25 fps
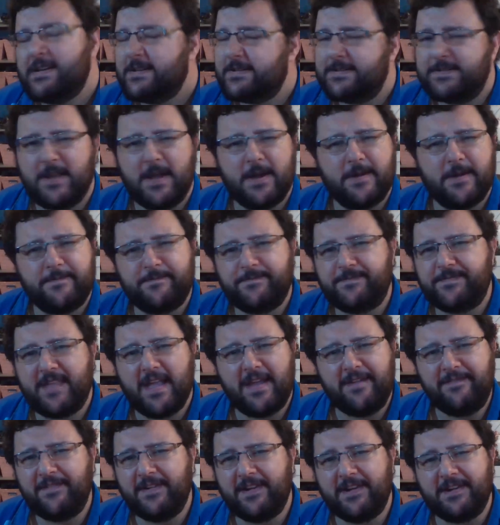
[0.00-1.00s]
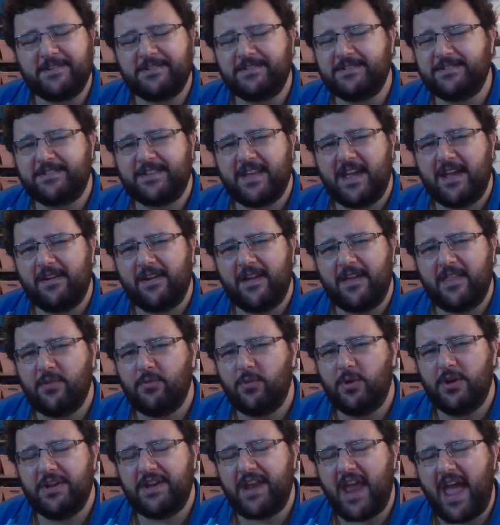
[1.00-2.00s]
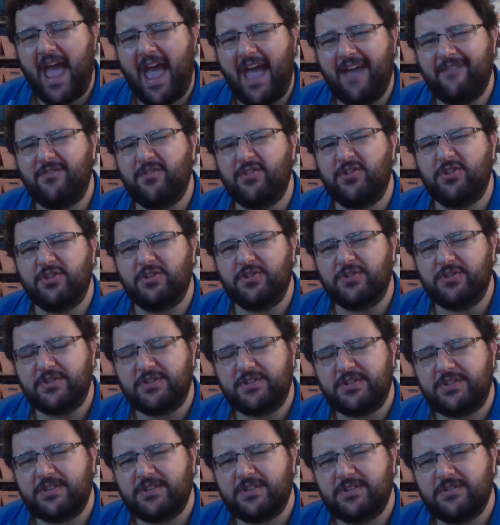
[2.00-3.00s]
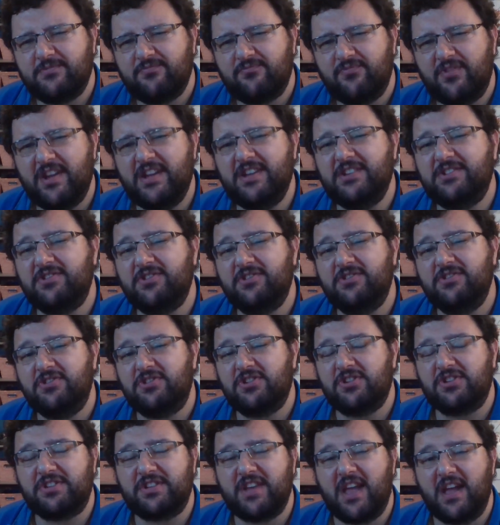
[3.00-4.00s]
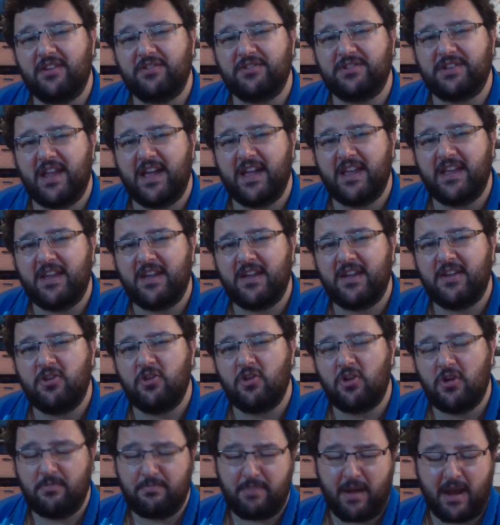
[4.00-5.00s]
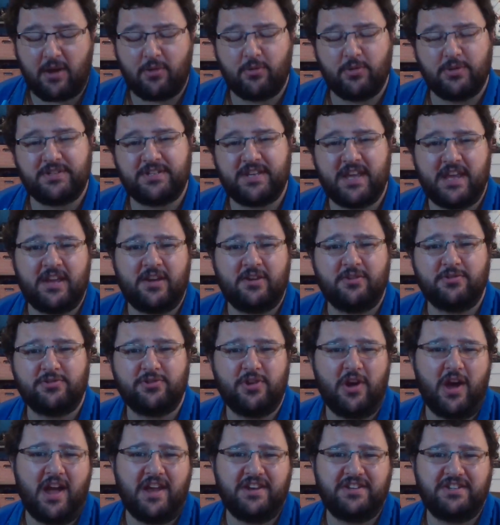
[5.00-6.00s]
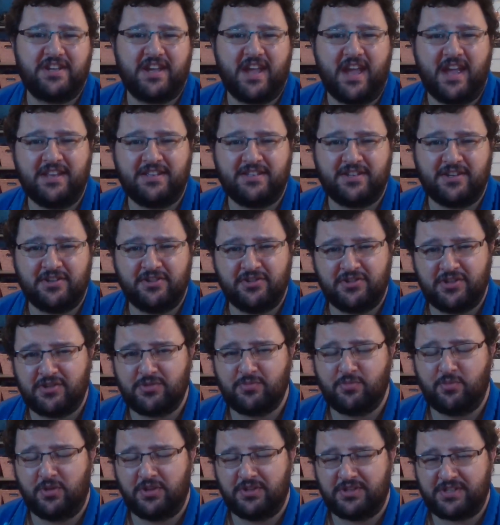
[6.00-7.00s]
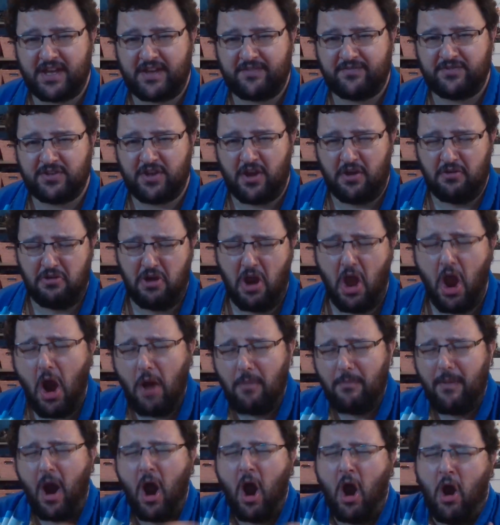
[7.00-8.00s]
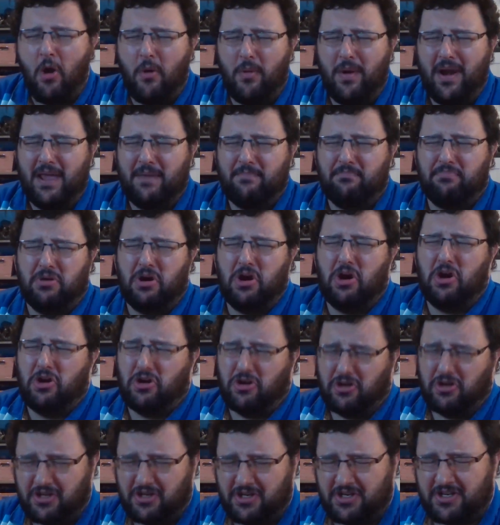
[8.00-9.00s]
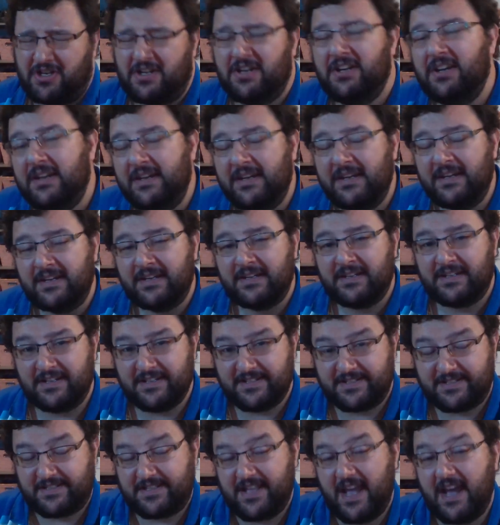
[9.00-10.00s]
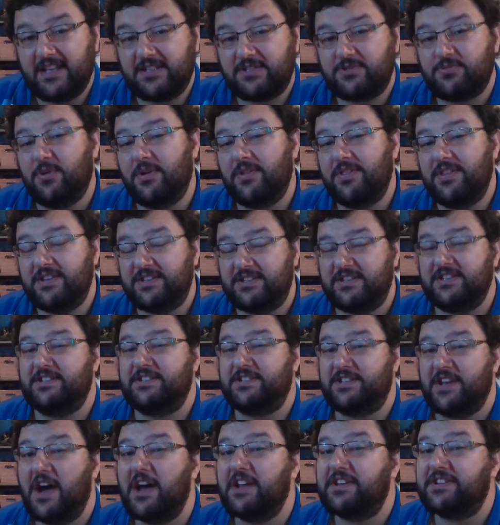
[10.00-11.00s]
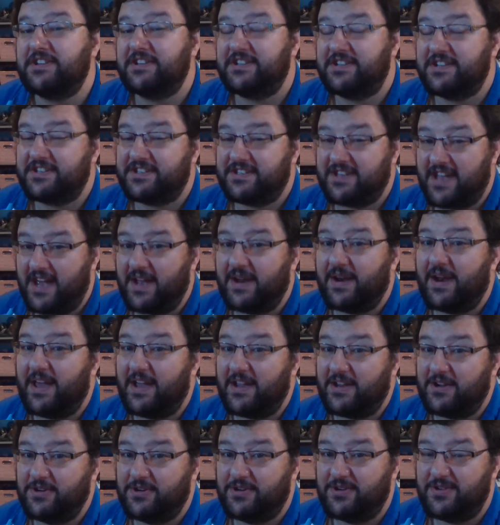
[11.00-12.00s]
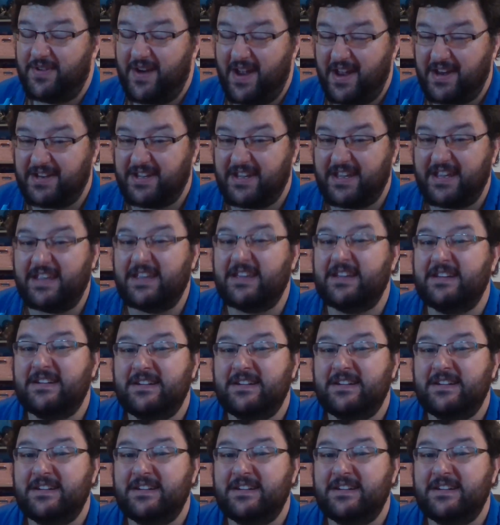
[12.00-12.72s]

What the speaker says: No, definitely doesn't sound like the word evidence. Reason just sounds like you're a backwards hick who's not educated and doesn't want to have to go, no, my holy book! Because that's what this is starting to sound like already.